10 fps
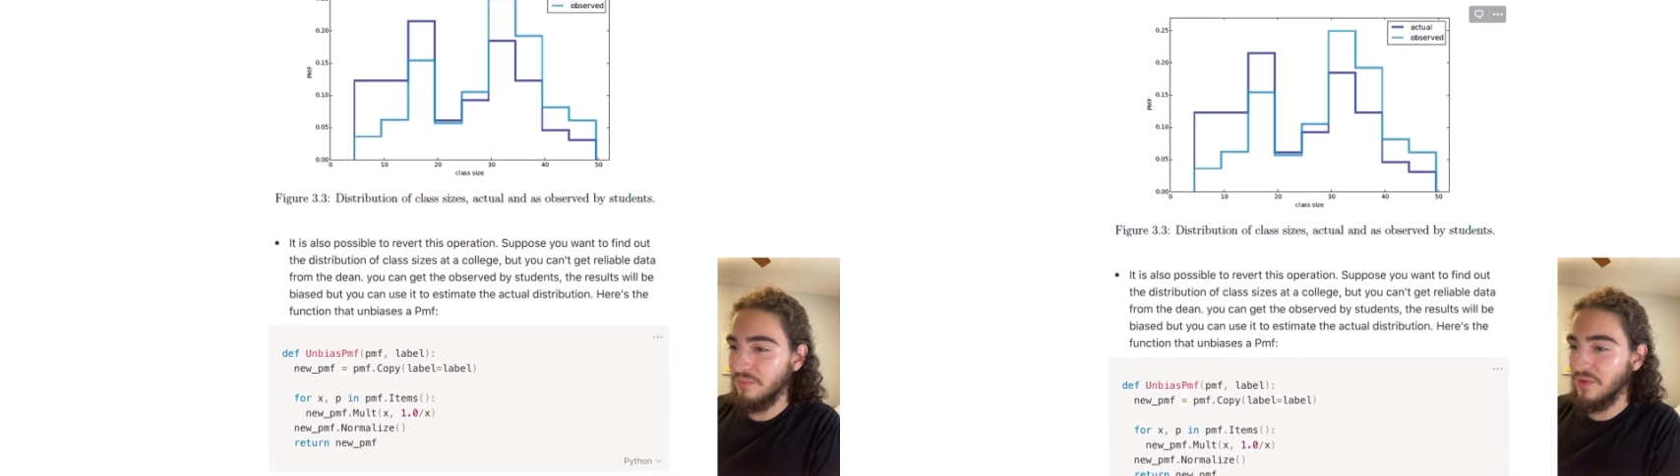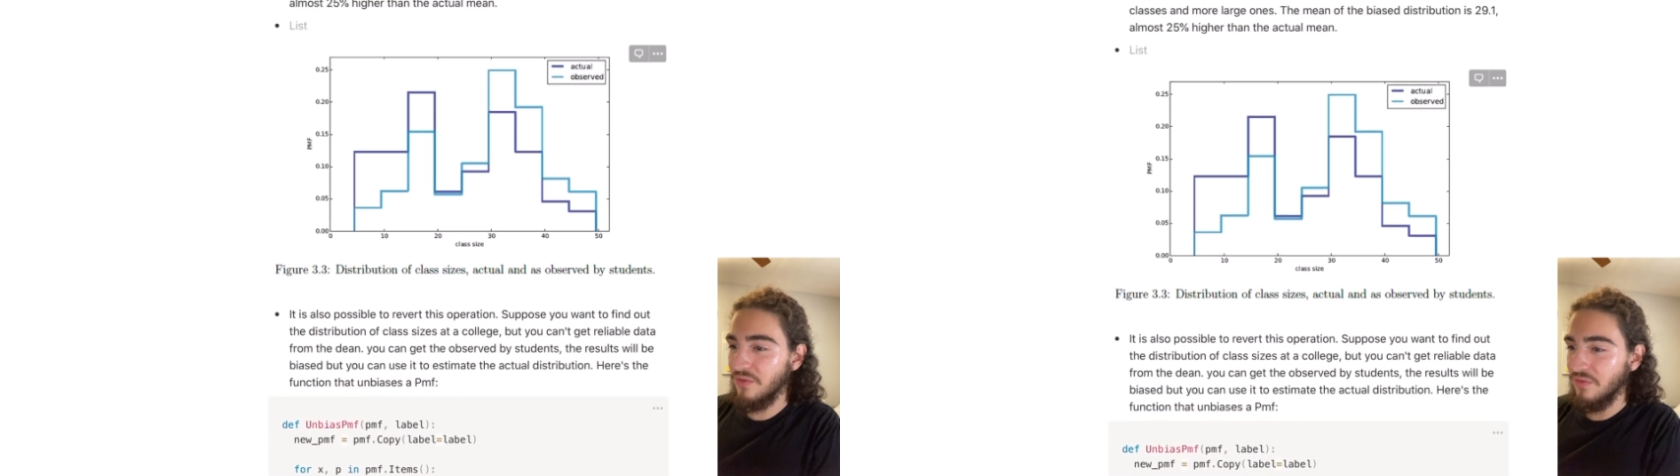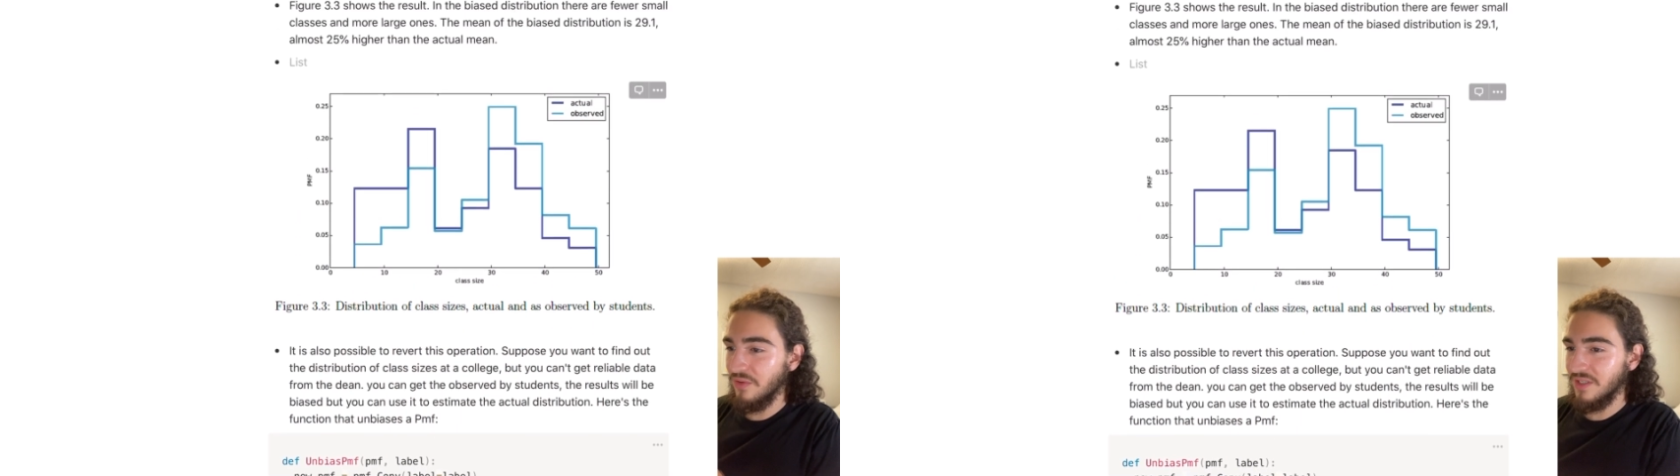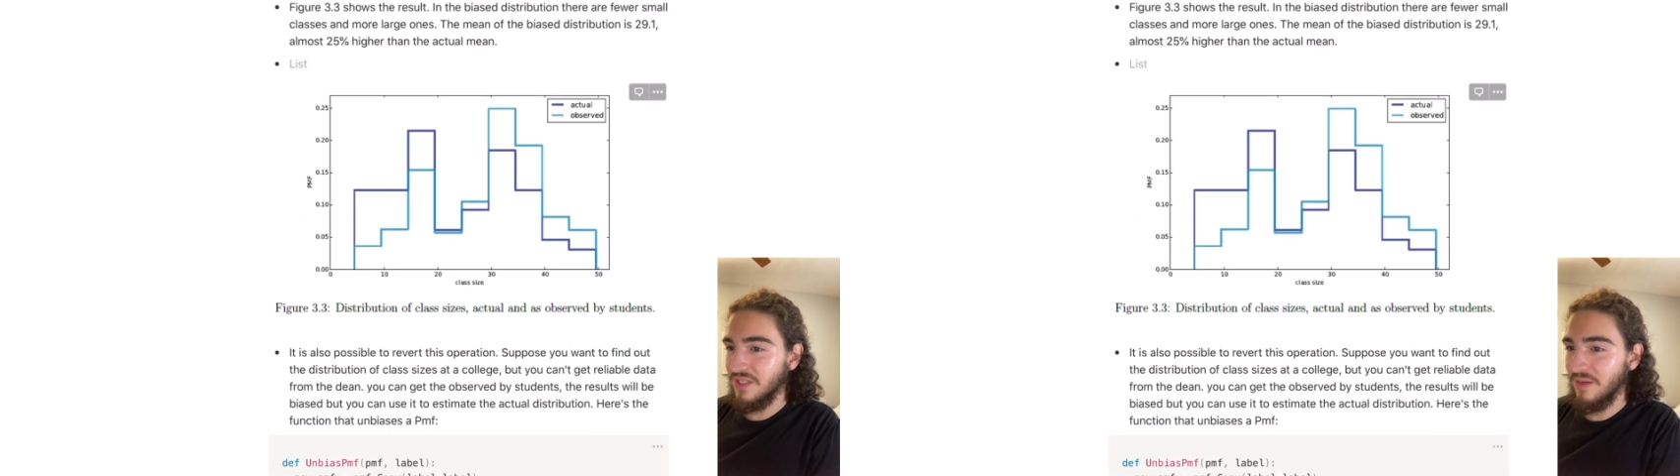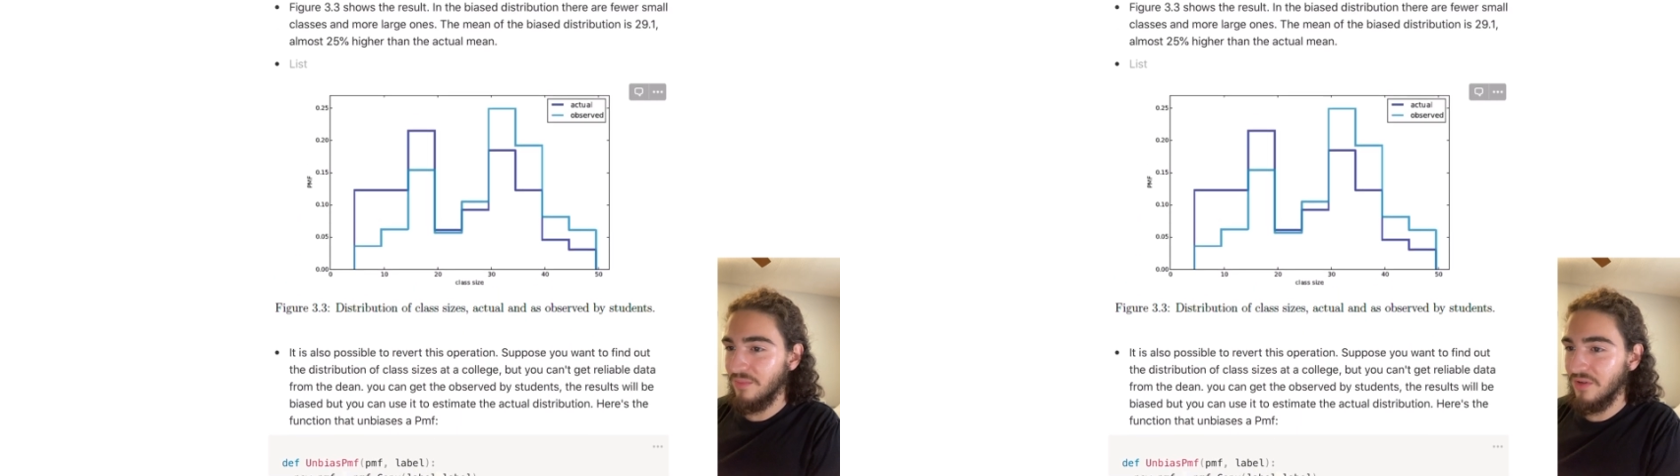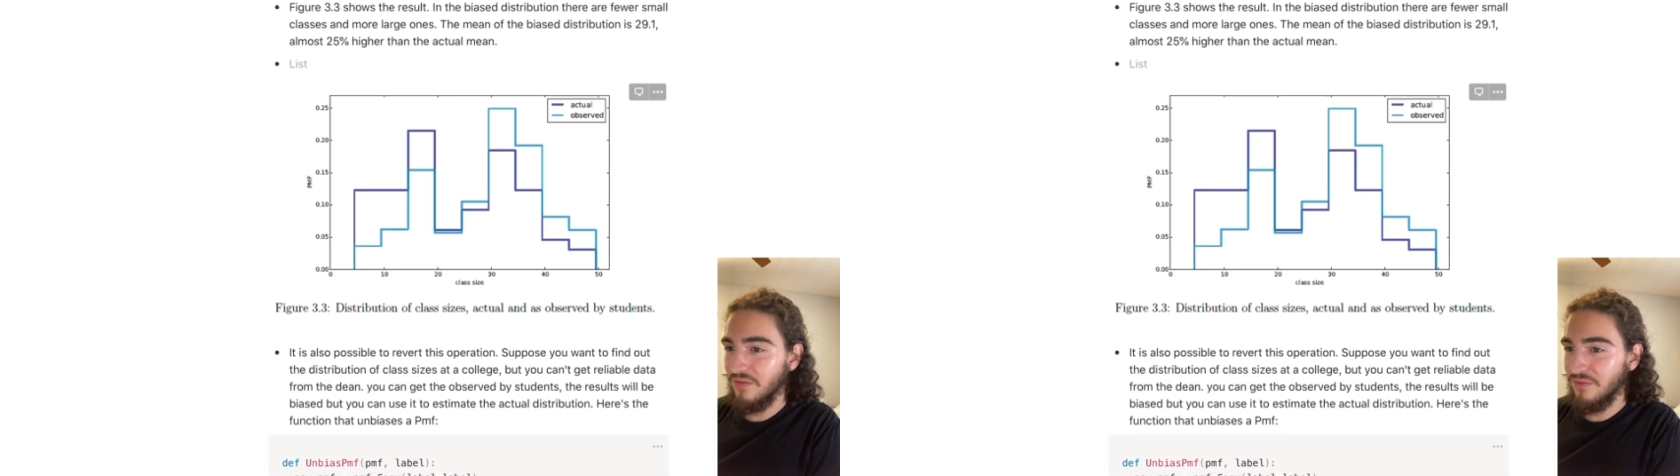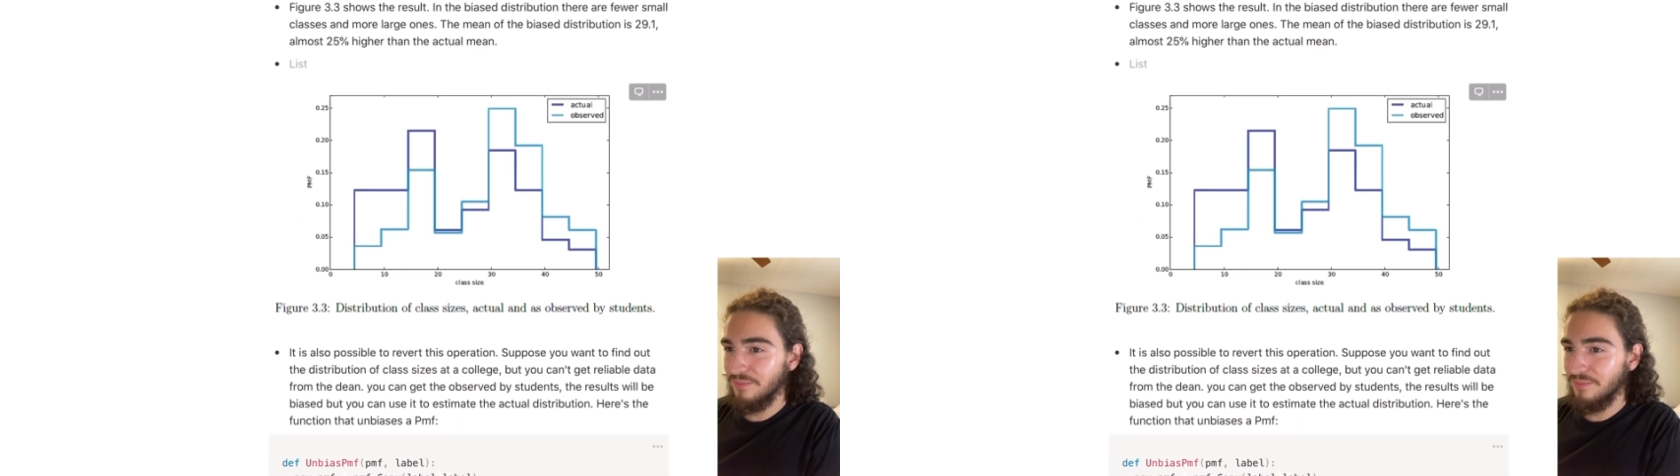beautiful example of